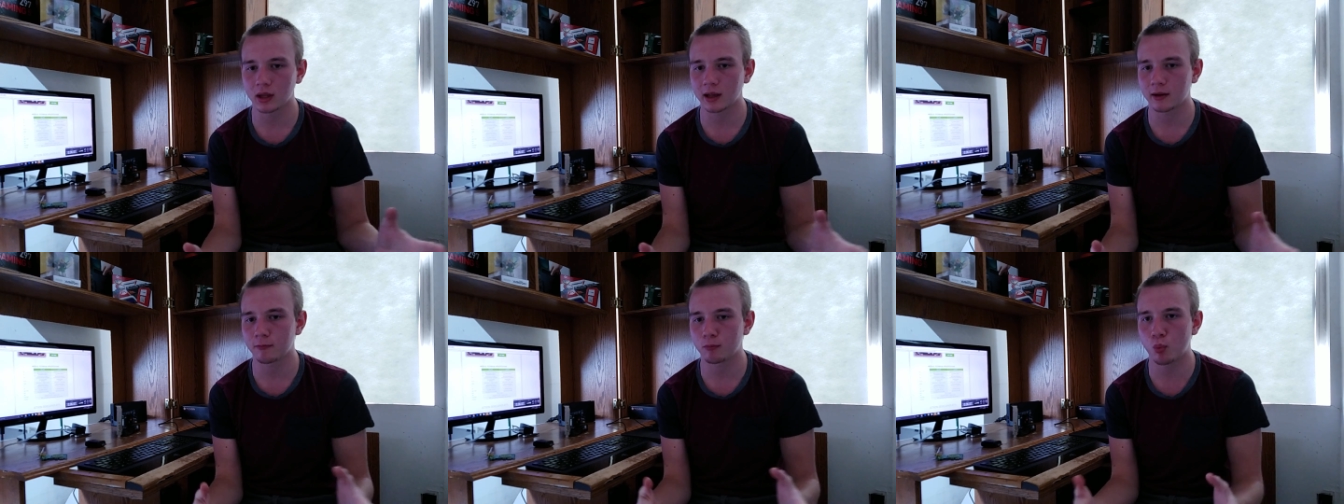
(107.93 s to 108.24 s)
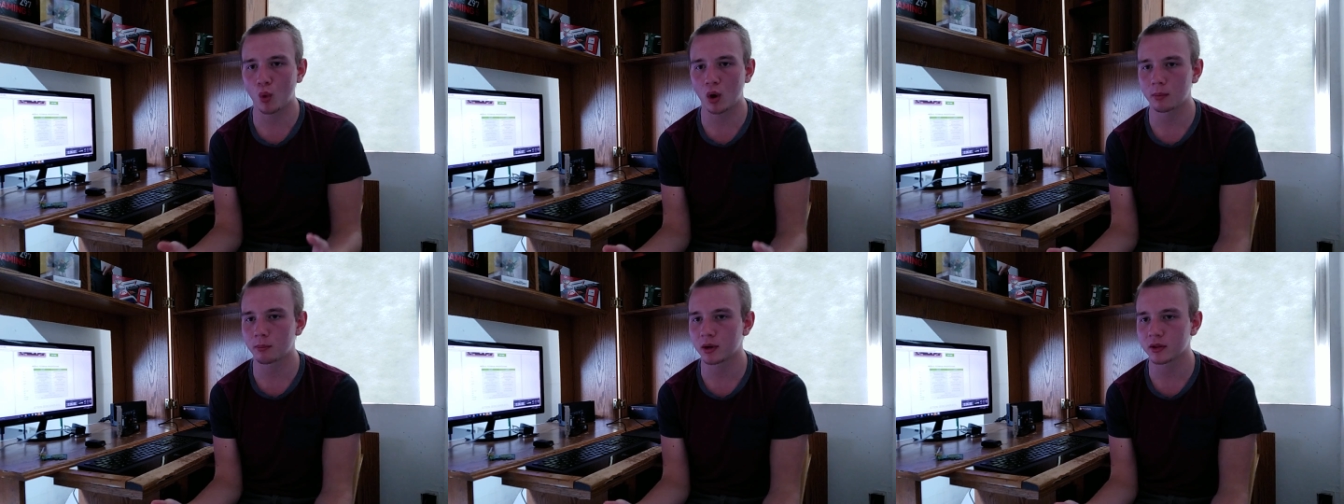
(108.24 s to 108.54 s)
like
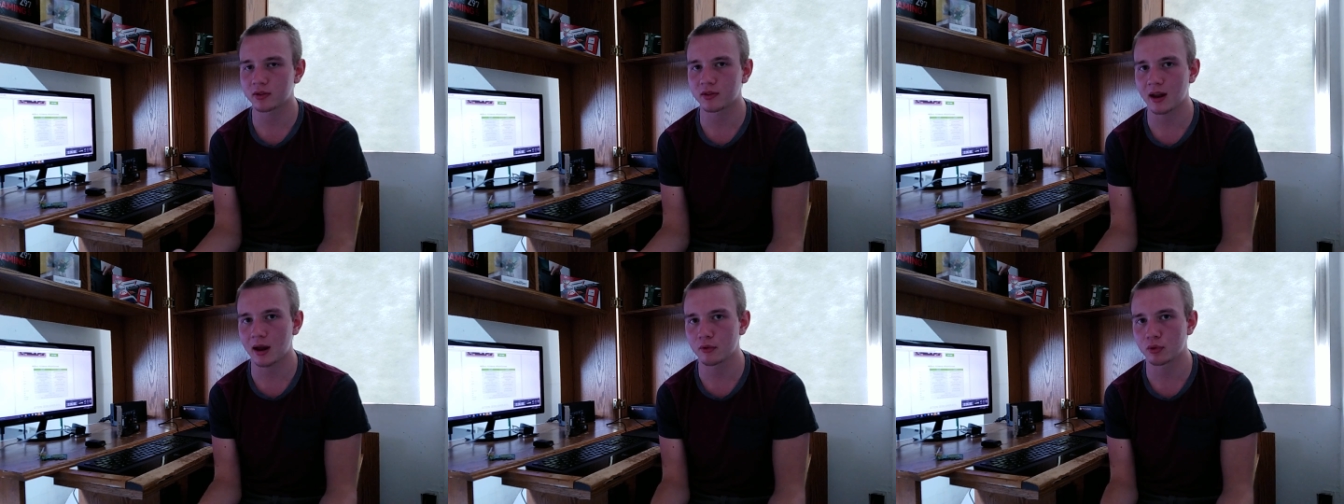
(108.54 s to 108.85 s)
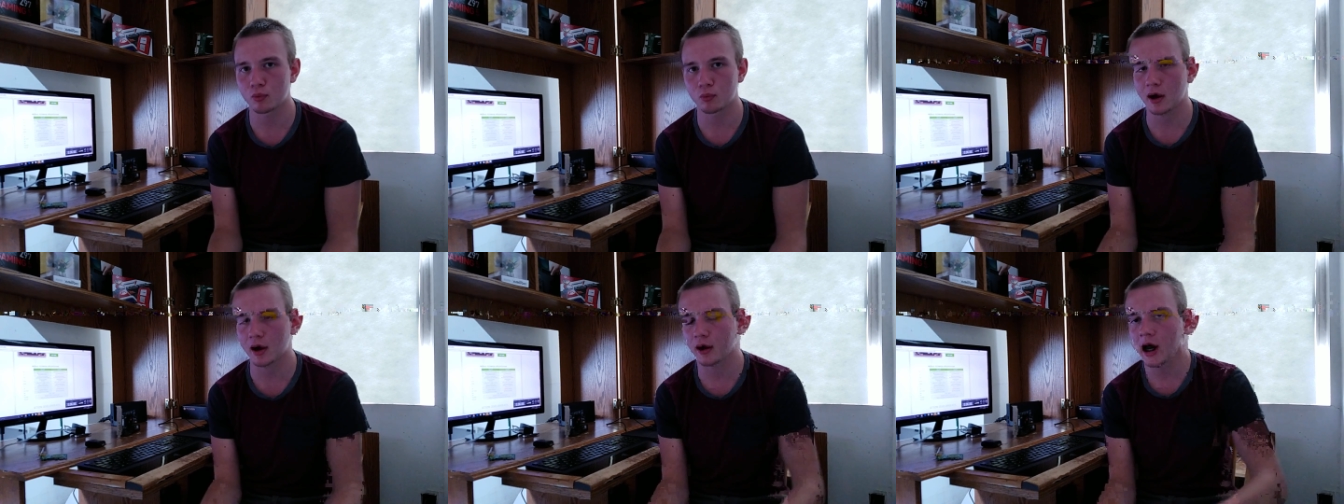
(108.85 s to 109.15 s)
one month down
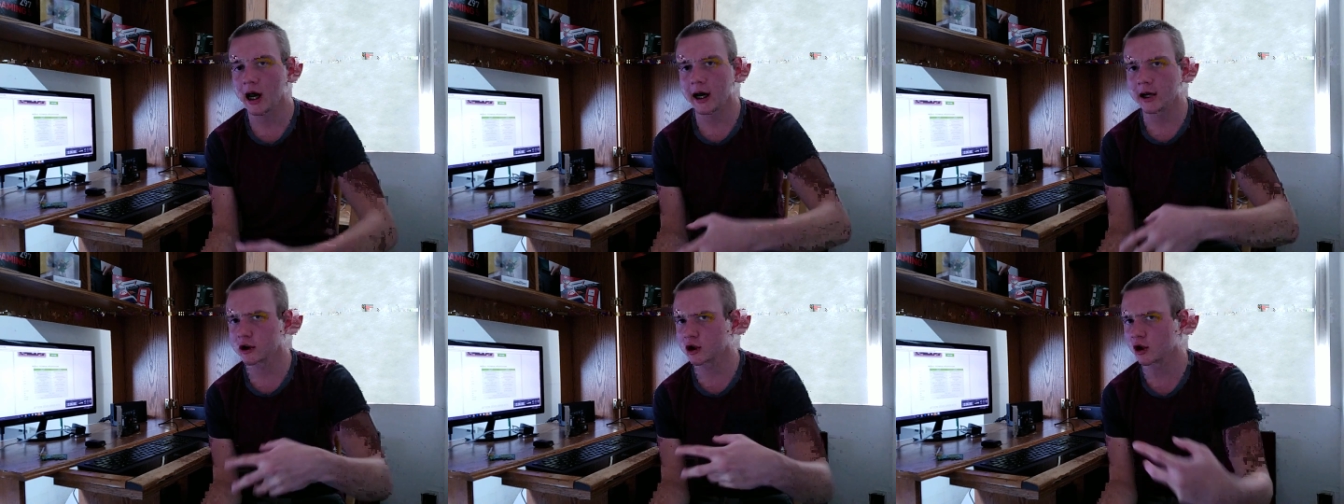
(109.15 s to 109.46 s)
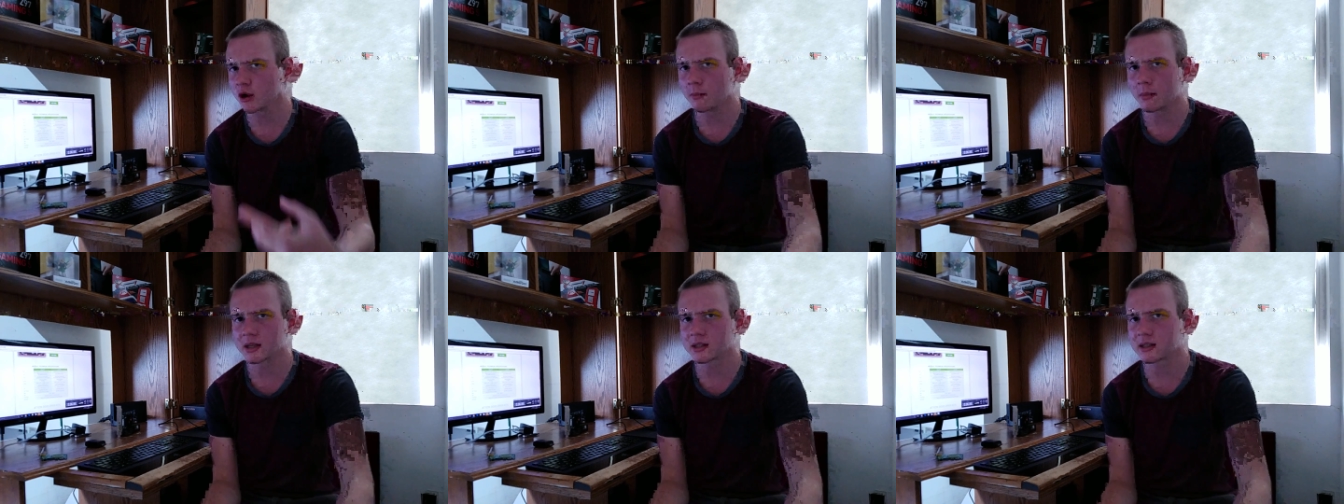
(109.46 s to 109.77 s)
the road,
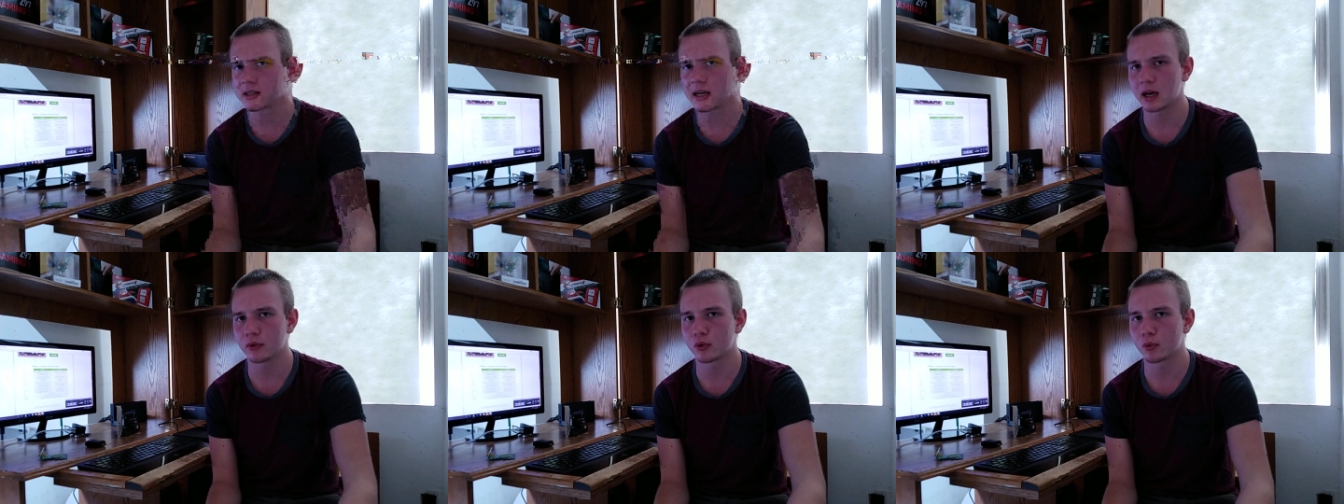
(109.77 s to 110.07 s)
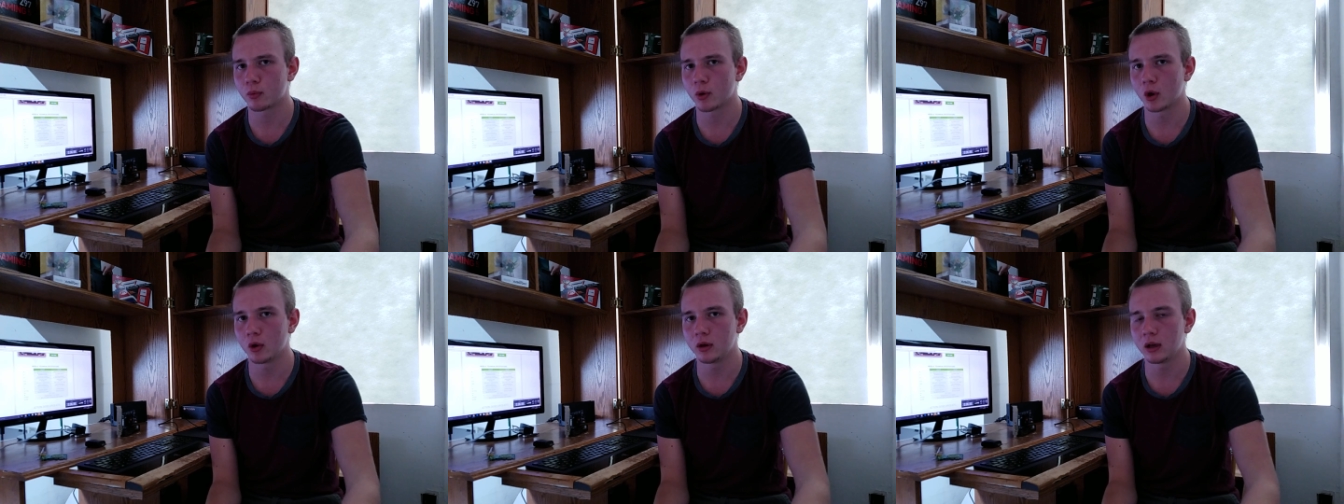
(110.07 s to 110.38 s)
two months down
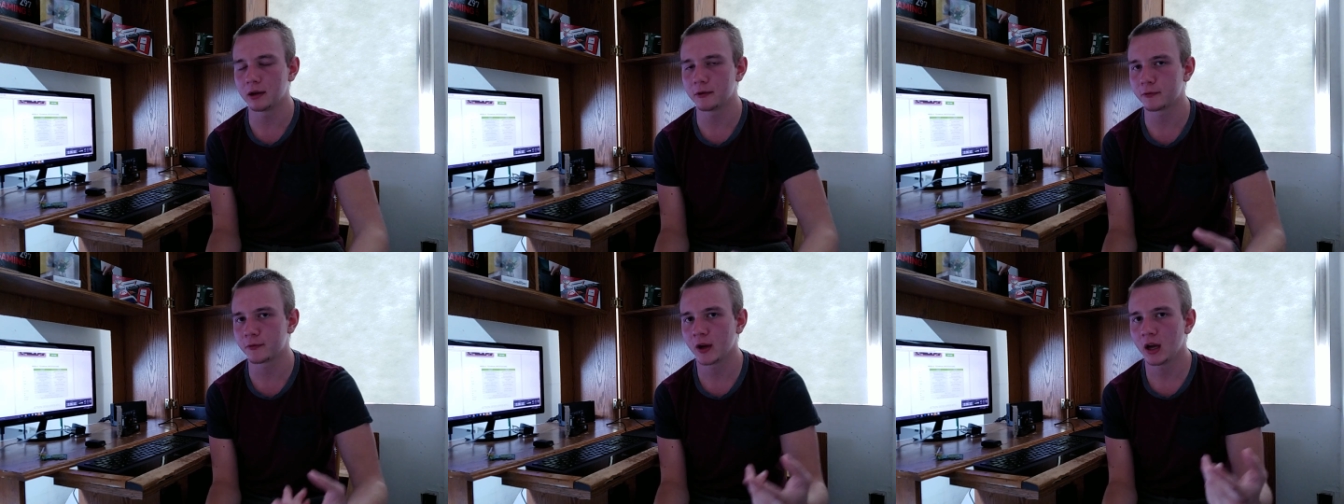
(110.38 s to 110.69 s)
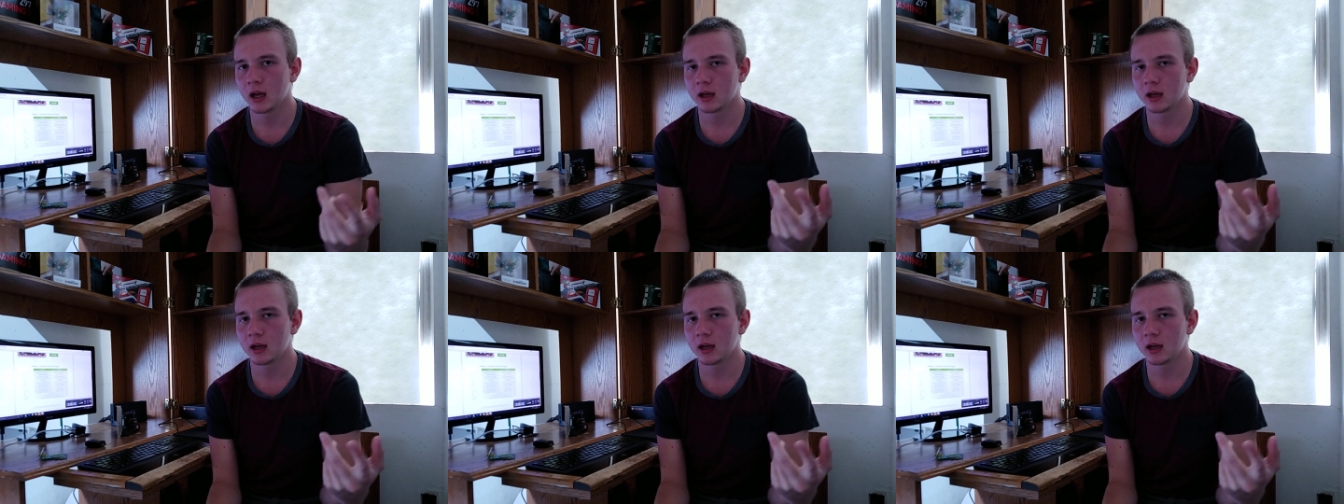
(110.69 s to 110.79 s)
the road, if